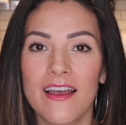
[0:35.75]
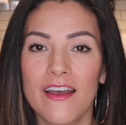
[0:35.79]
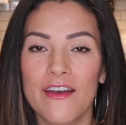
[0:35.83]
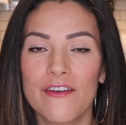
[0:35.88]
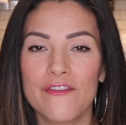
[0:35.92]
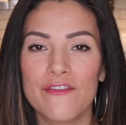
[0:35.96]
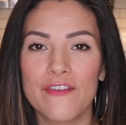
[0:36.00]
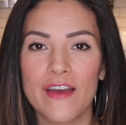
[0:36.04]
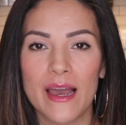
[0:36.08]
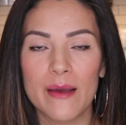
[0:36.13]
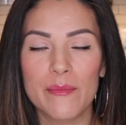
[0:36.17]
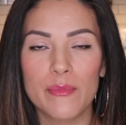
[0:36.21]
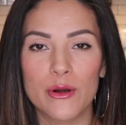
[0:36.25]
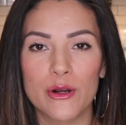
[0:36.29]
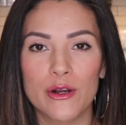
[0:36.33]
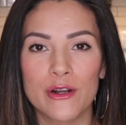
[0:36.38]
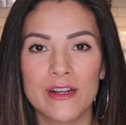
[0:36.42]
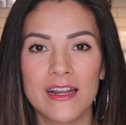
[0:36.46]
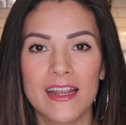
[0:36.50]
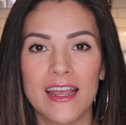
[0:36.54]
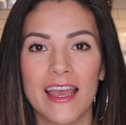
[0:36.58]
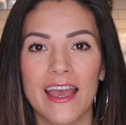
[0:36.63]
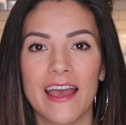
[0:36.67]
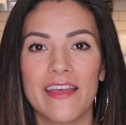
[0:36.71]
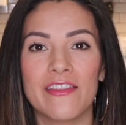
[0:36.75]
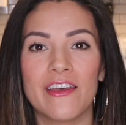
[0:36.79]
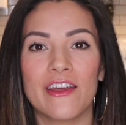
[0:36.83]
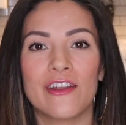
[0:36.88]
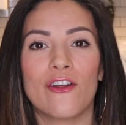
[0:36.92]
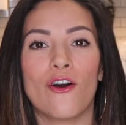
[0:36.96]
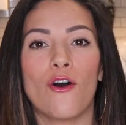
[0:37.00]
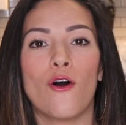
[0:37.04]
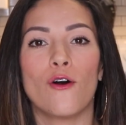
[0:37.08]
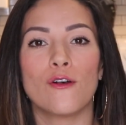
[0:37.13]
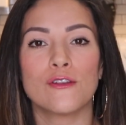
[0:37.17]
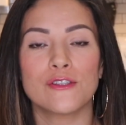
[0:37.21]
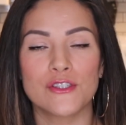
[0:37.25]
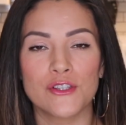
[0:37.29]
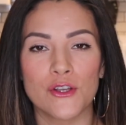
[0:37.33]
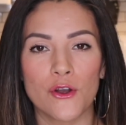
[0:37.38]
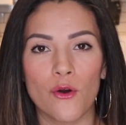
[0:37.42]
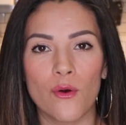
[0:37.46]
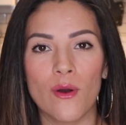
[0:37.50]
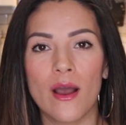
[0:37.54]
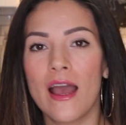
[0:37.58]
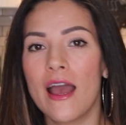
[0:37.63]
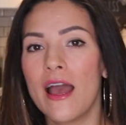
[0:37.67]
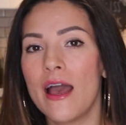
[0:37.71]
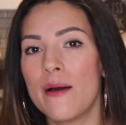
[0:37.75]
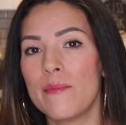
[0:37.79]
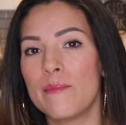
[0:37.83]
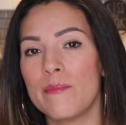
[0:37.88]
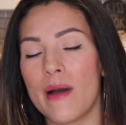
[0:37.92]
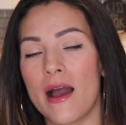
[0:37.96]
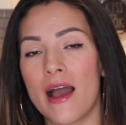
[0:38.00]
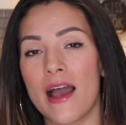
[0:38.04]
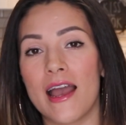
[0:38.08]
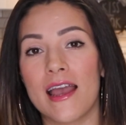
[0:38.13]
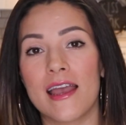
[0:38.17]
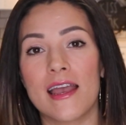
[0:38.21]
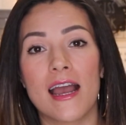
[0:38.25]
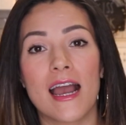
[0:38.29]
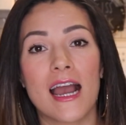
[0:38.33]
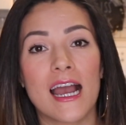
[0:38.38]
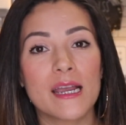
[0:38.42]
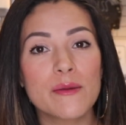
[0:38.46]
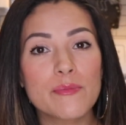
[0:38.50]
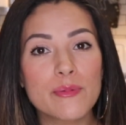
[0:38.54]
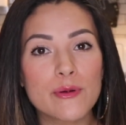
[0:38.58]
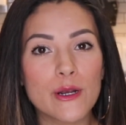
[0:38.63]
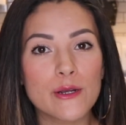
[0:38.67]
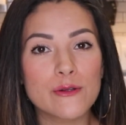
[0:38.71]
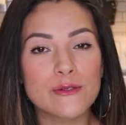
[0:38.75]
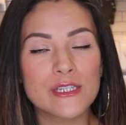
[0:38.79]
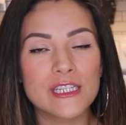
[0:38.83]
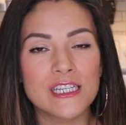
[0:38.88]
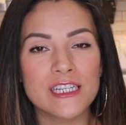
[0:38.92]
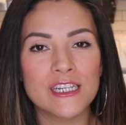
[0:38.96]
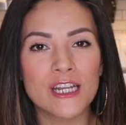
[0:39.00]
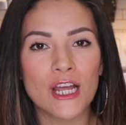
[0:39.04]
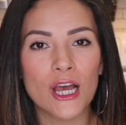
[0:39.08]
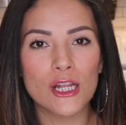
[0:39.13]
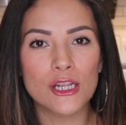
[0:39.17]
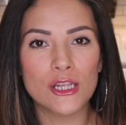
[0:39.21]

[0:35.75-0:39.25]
fat burn, and then also my high protein,